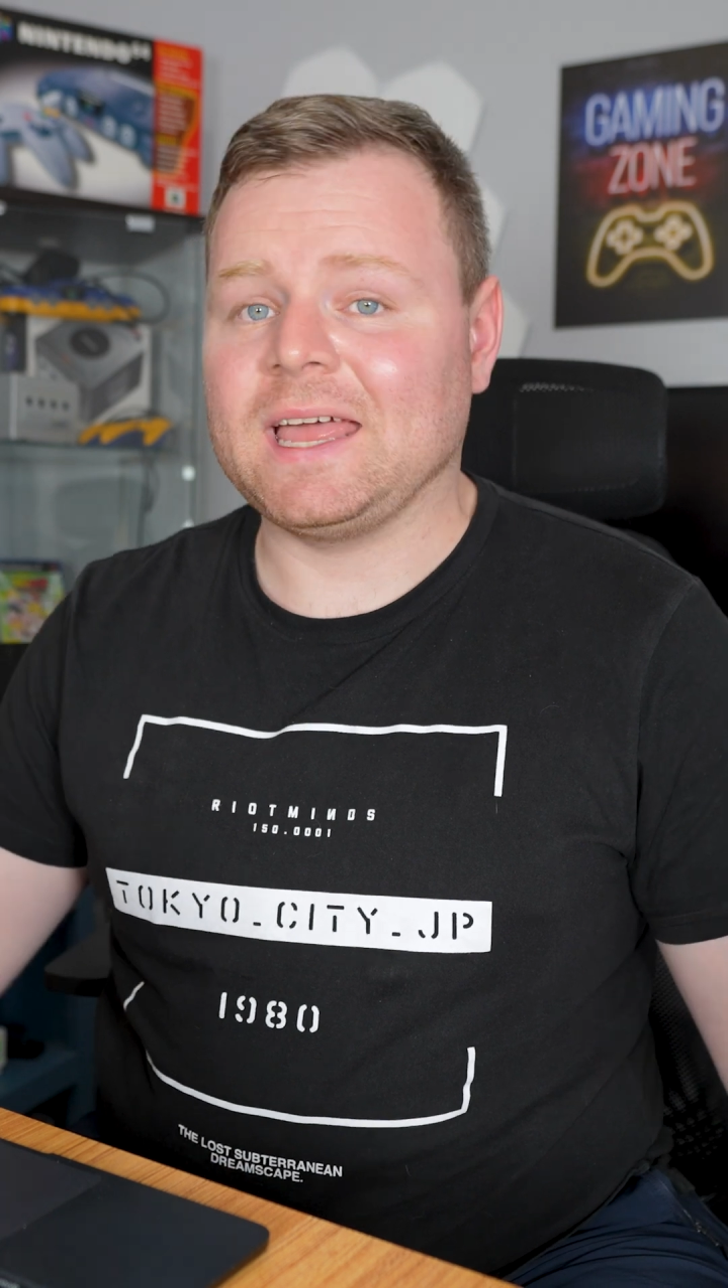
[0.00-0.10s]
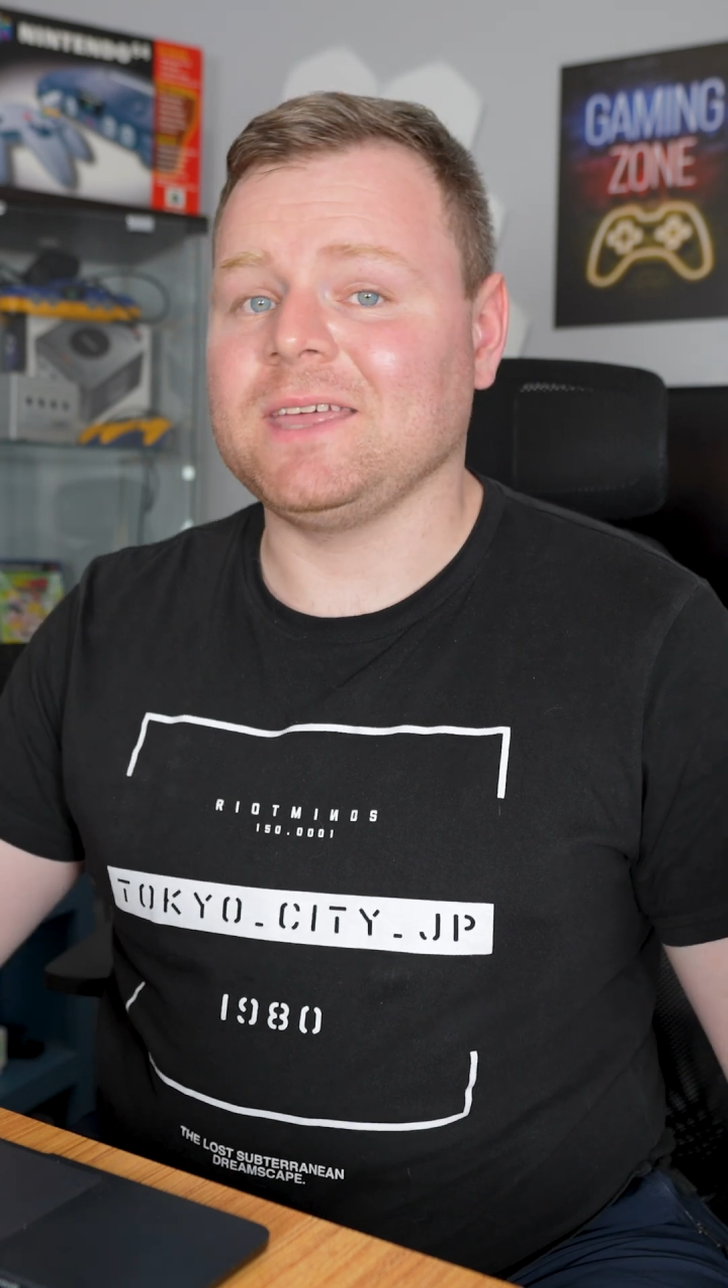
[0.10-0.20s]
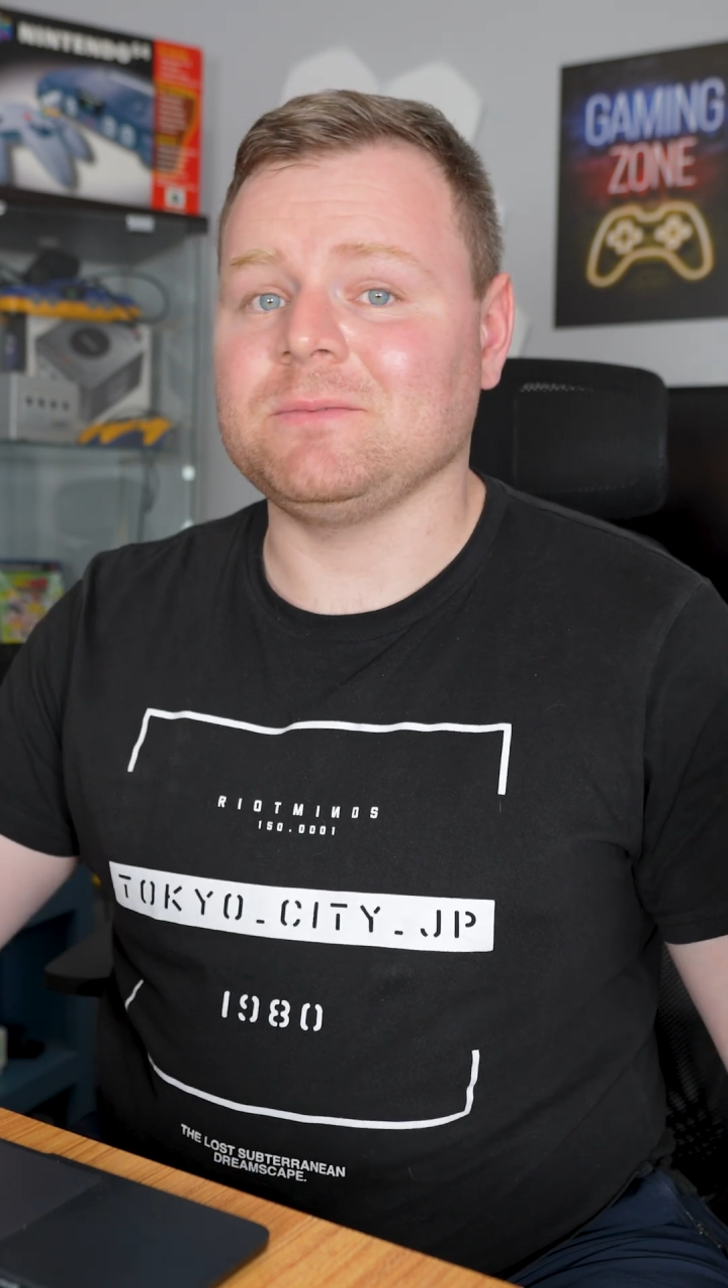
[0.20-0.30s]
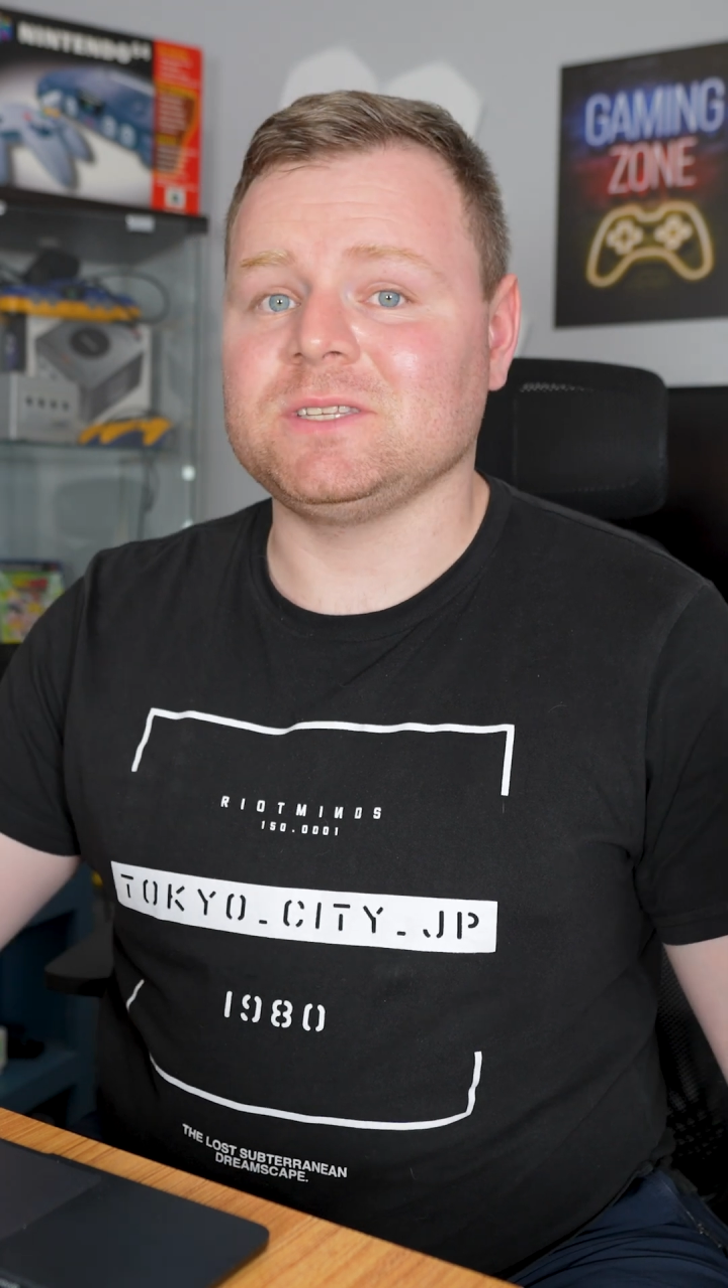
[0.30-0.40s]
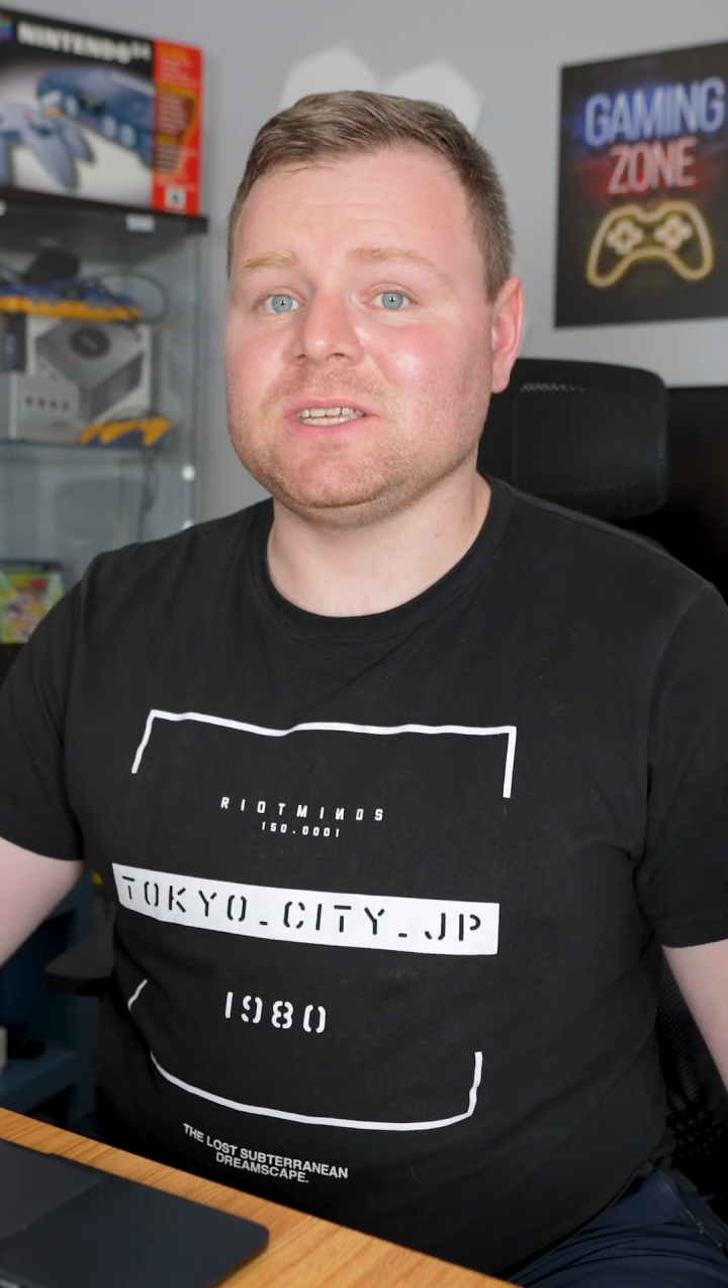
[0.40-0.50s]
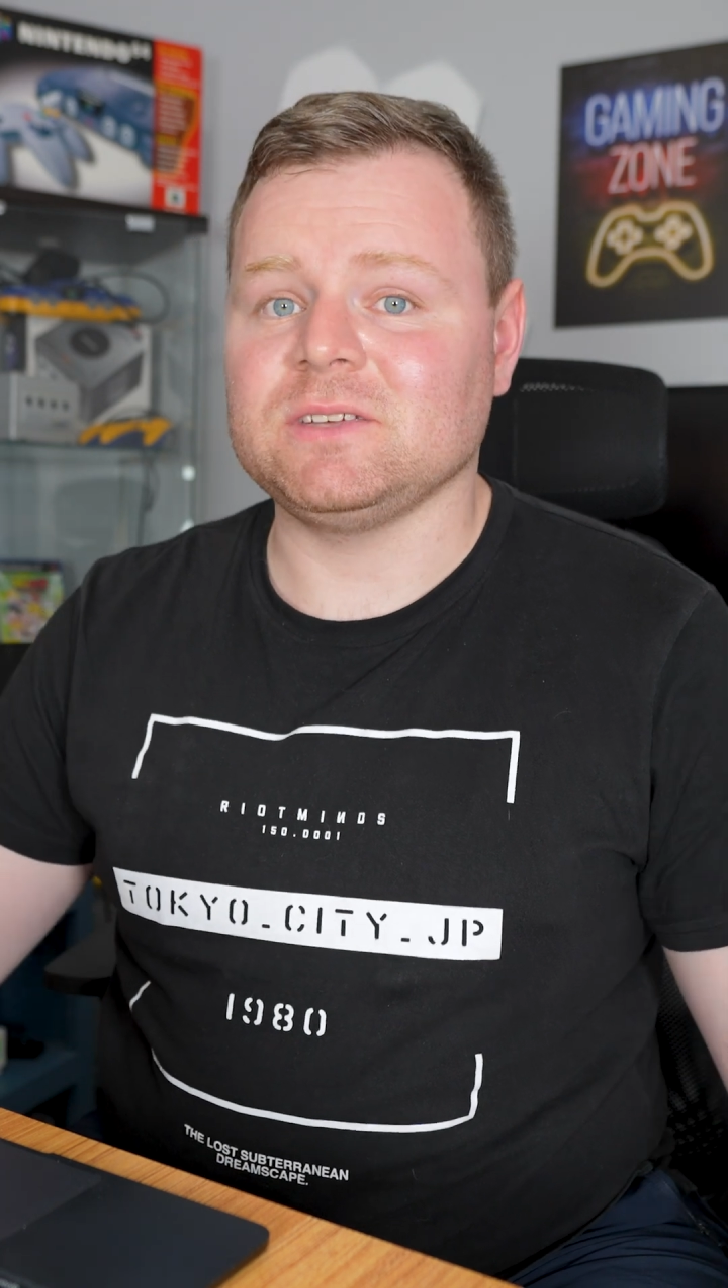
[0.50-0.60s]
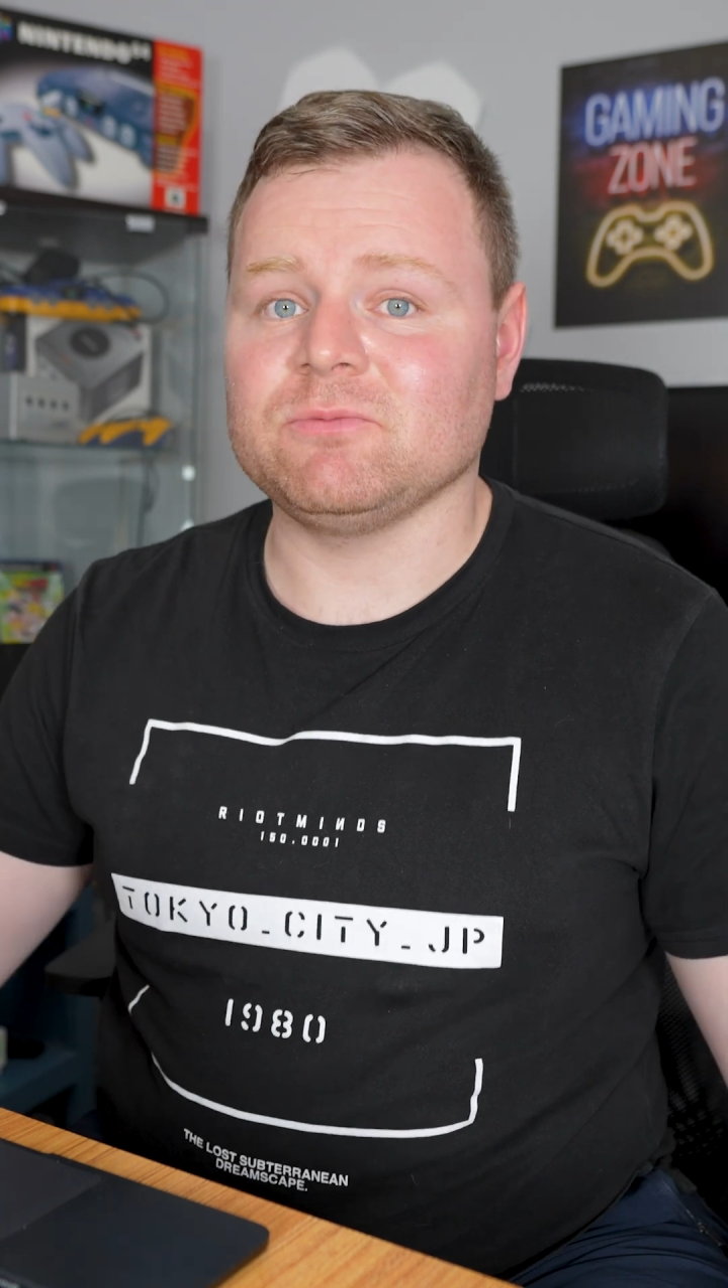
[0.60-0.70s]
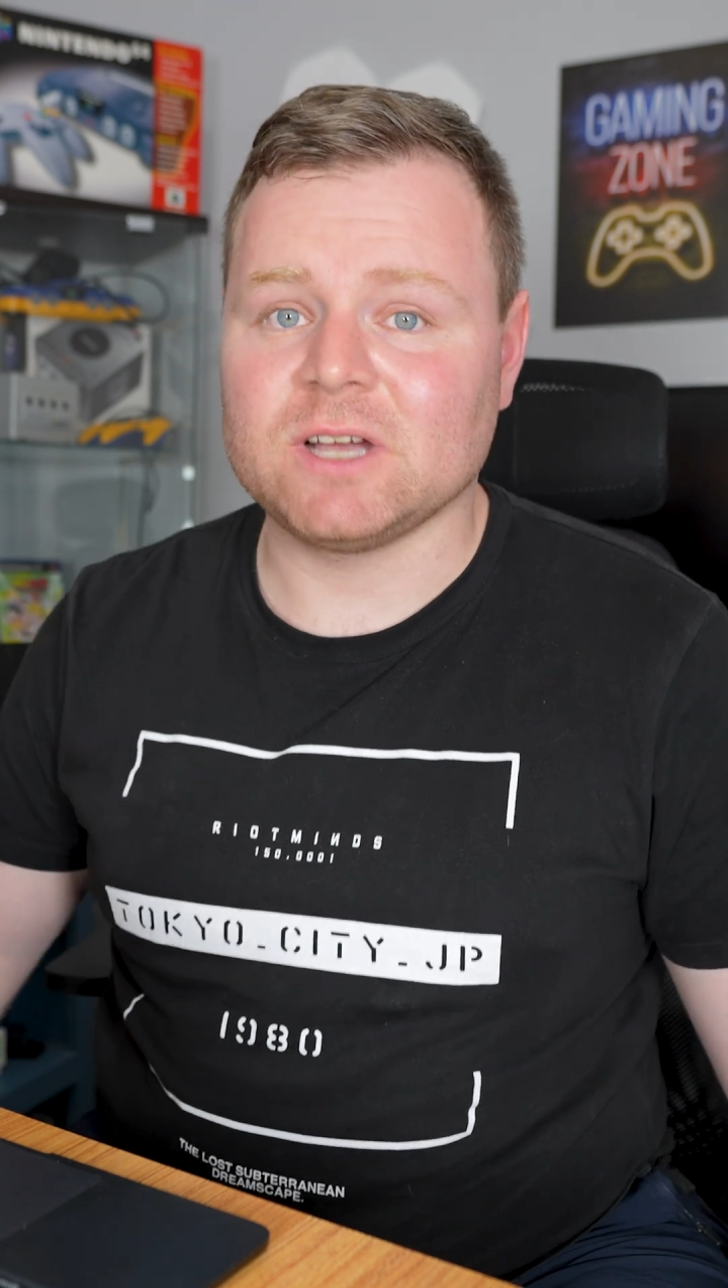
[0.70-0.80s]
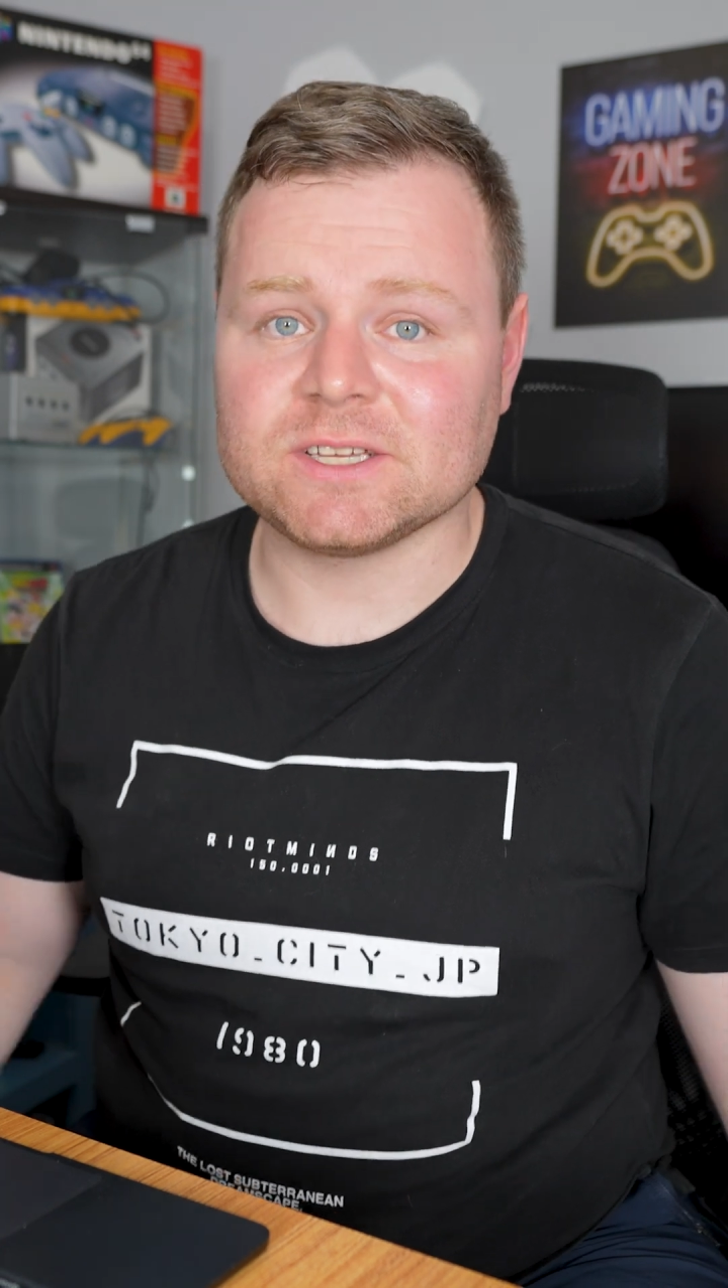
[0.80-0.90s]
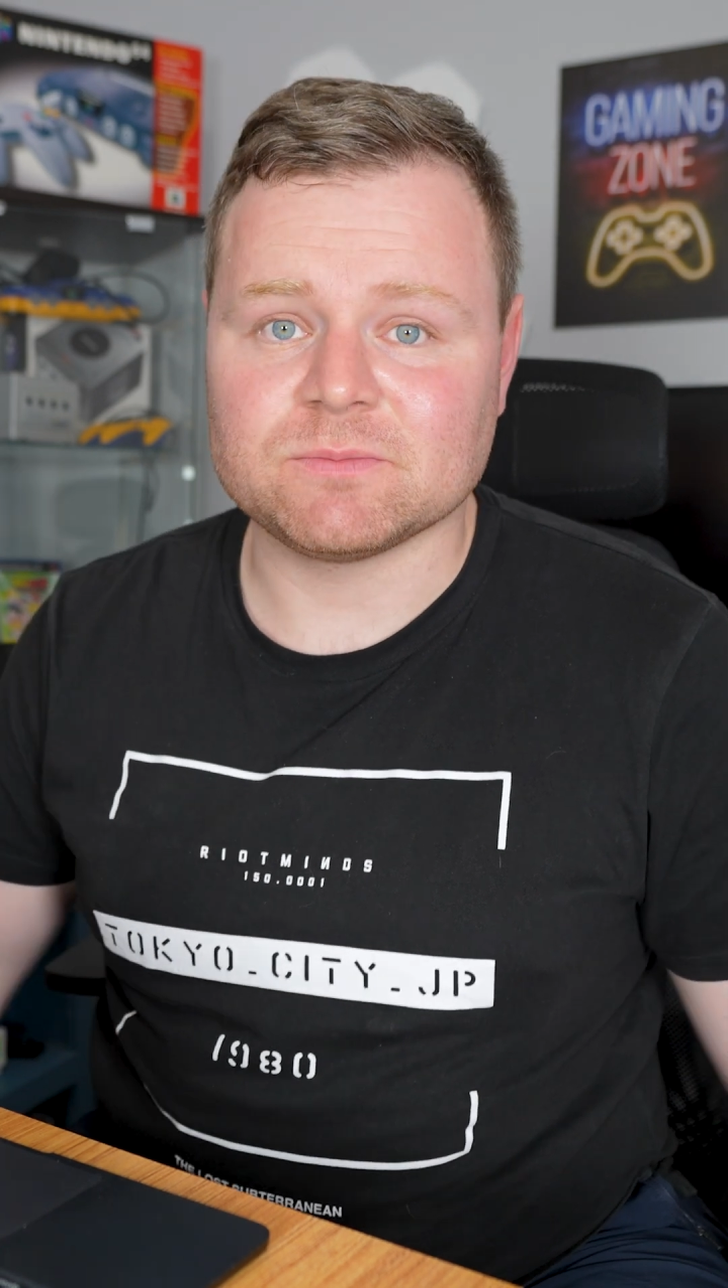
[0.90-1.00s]
AMD
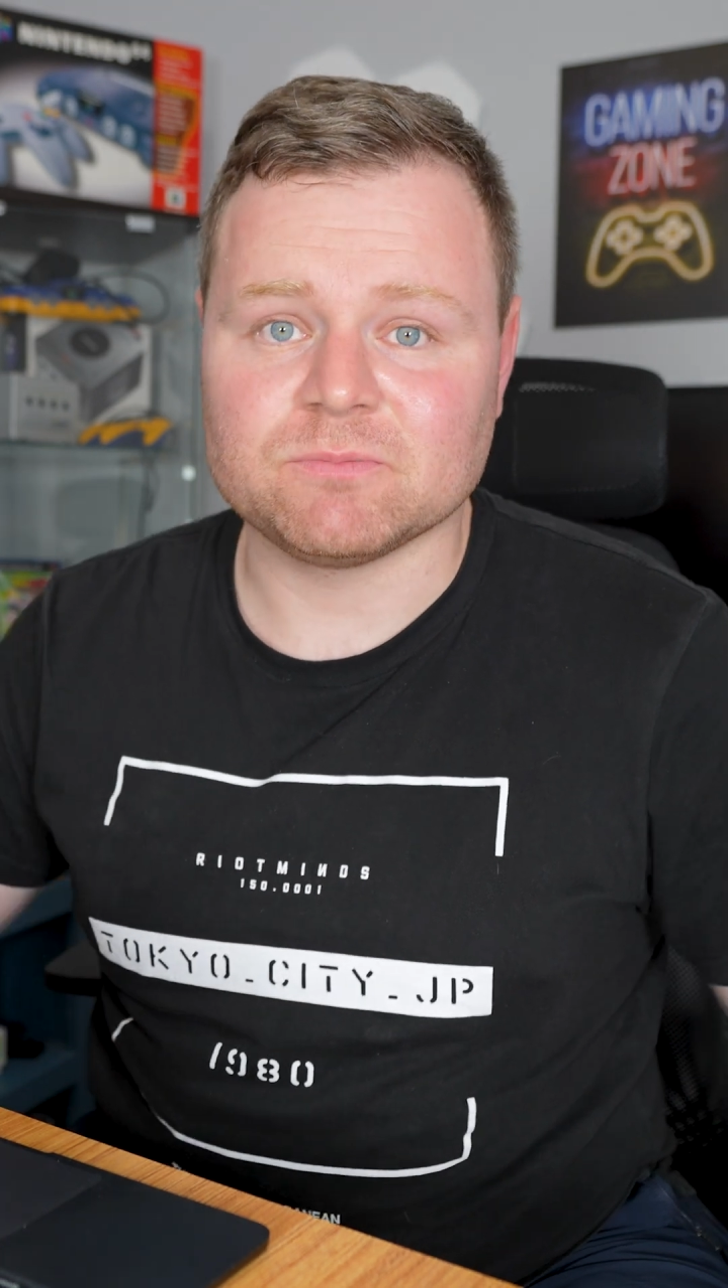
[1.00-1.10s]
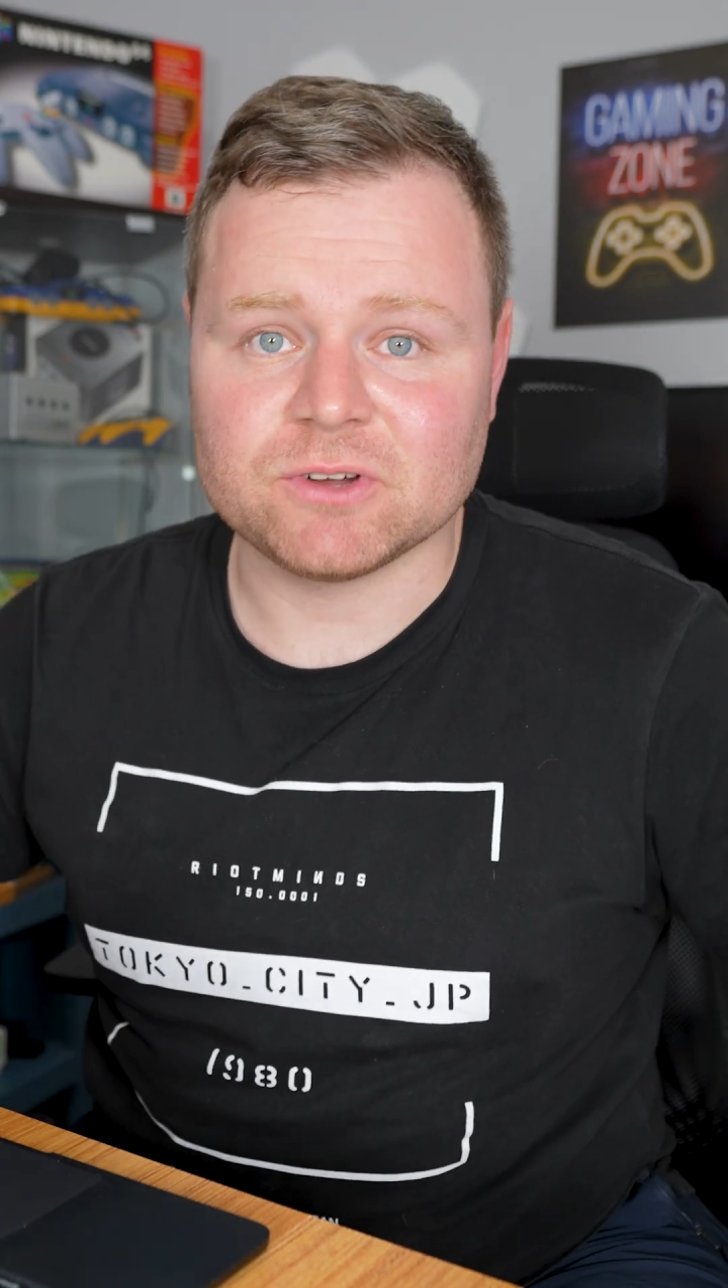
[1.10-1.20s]
Ryzen